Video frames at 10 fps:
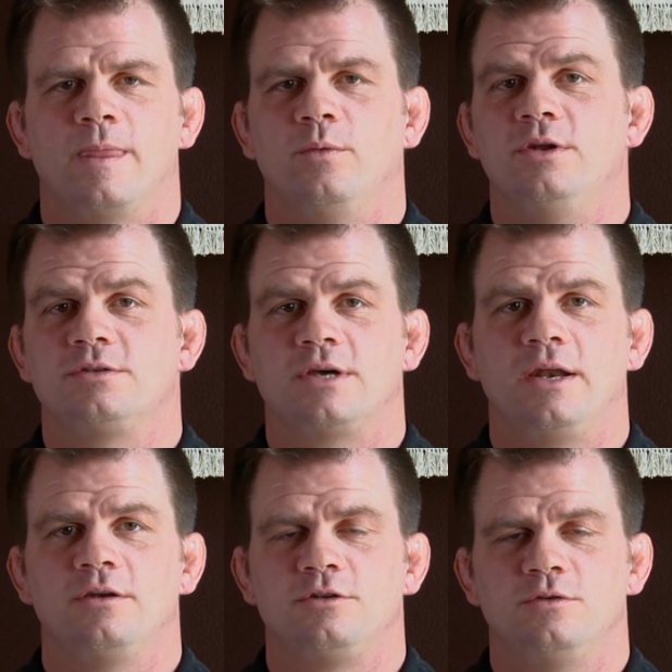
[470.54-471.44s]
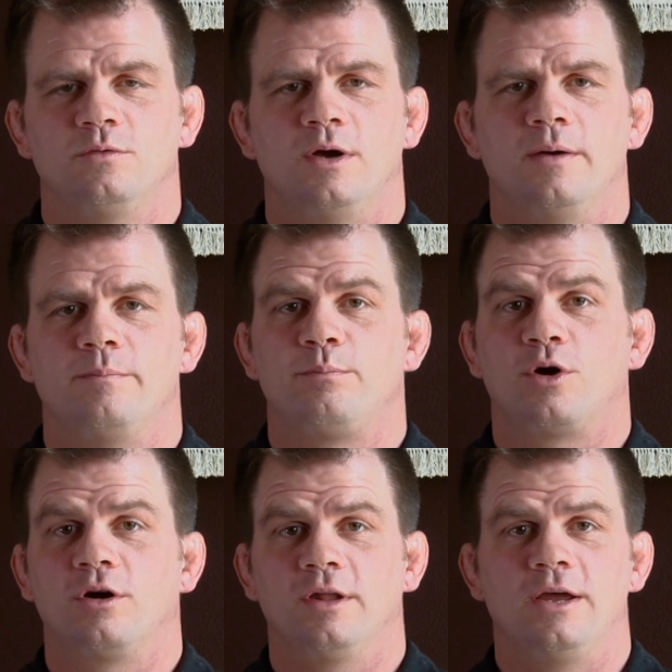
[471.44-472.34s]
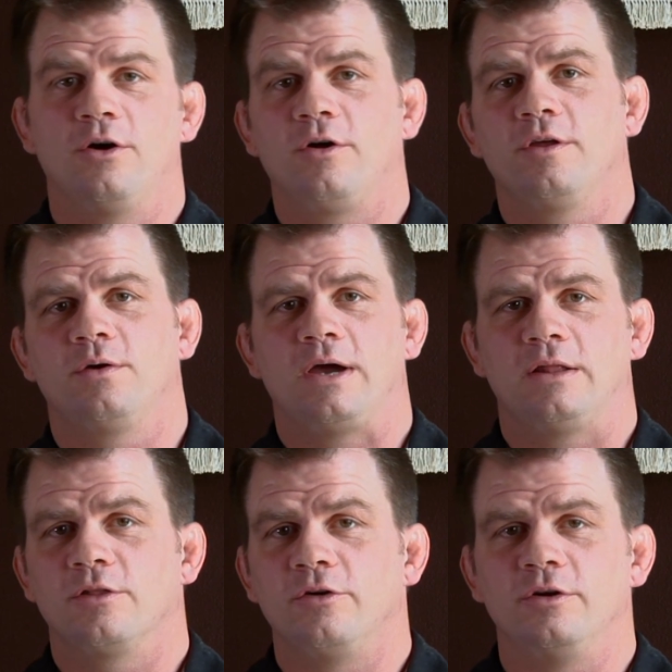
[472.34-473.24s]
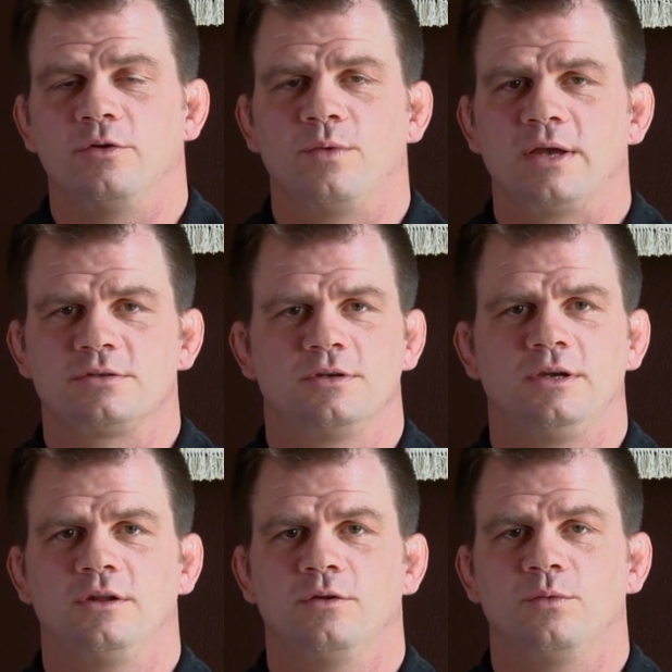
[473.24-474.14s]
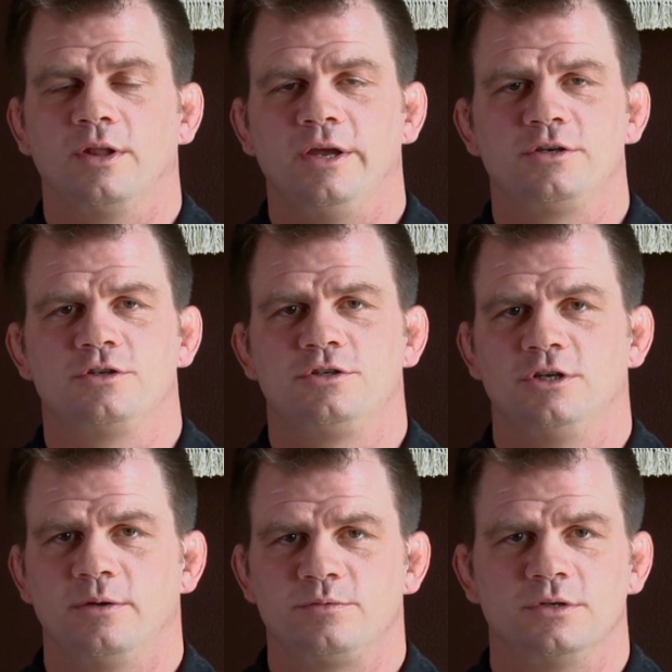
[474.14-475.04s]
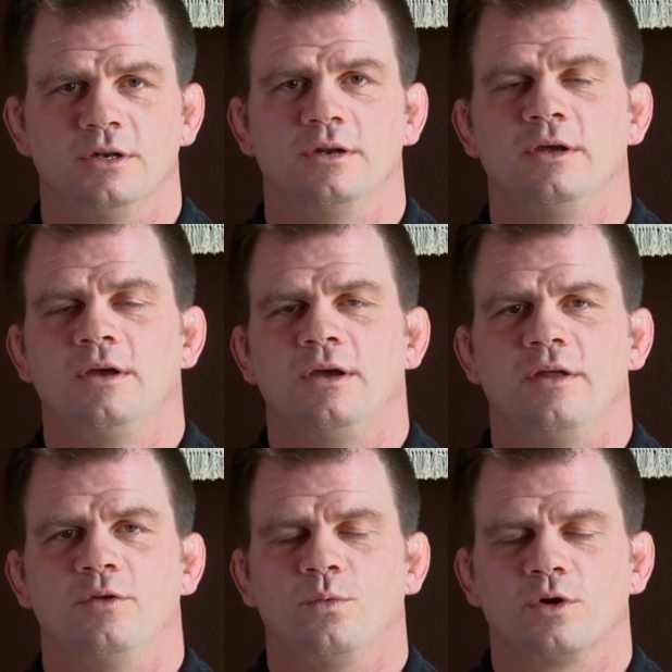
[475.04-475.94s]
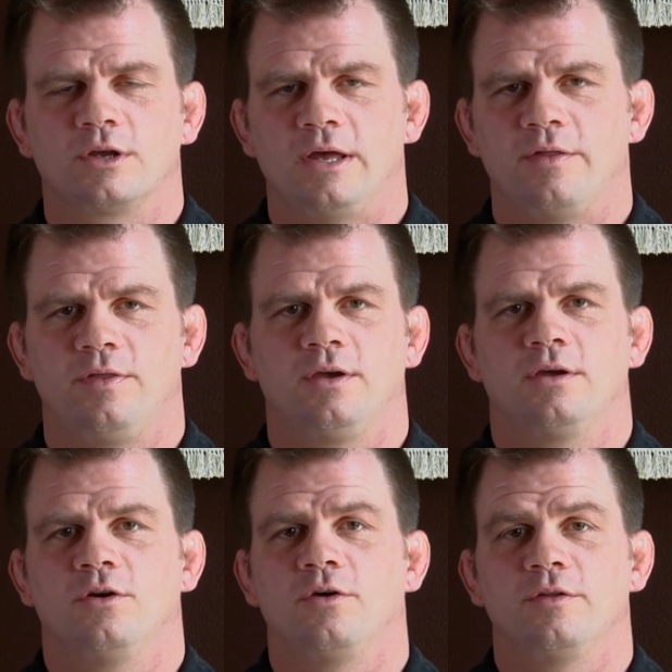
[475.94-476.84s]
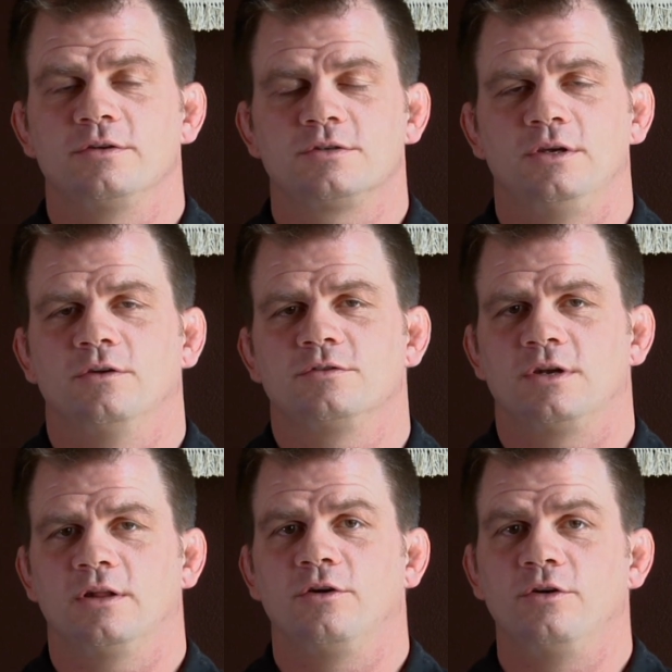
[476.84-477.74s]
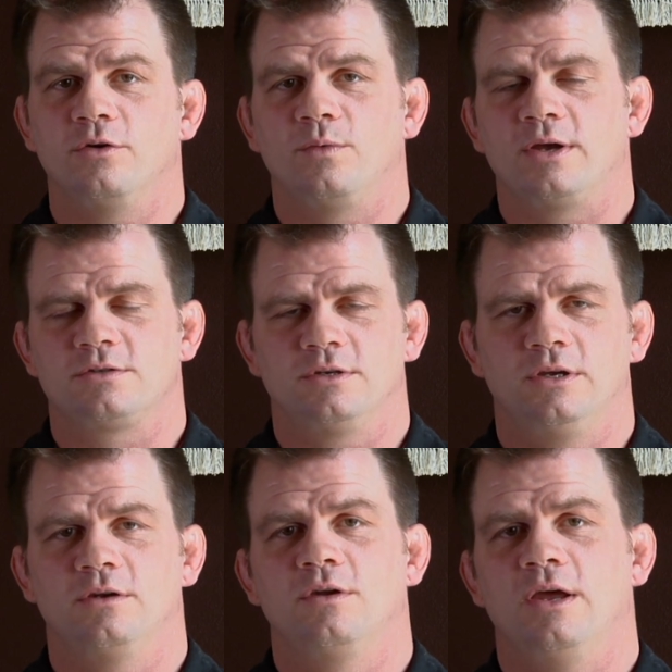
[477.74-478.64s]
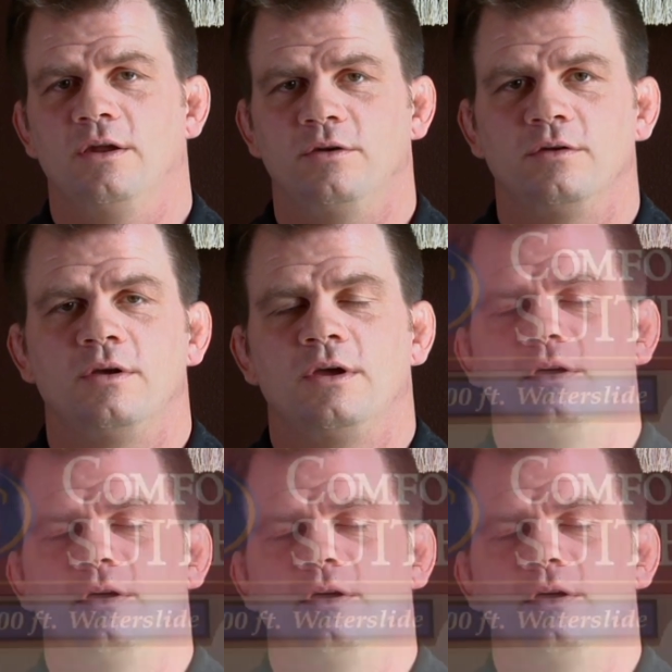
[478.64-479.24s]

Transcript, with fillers: and we decided to um, parlay all that I'd learned in wrestling and the relationships and, and the work ethic and all the skills that I'd learned in wrestling and, and